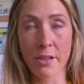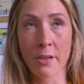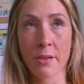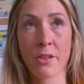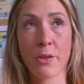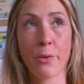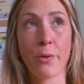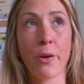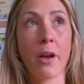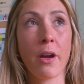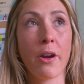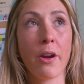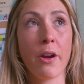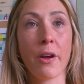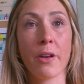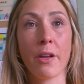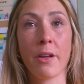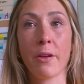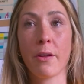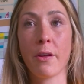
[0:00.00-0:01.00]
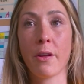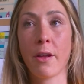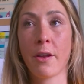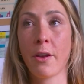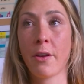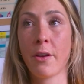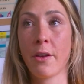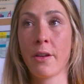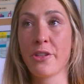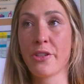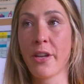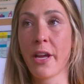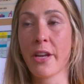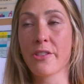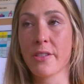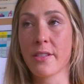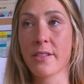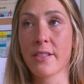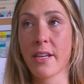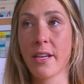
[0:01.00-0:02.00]
You're no longer on an
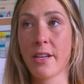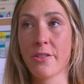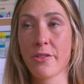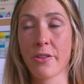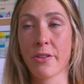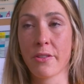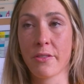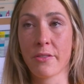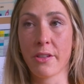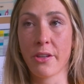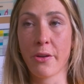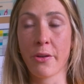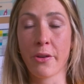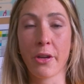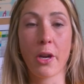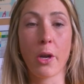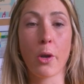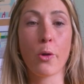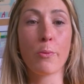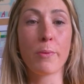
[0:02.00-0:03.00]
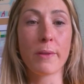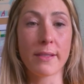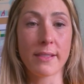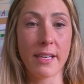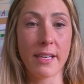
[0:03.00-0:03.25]
international stage, or you're on a global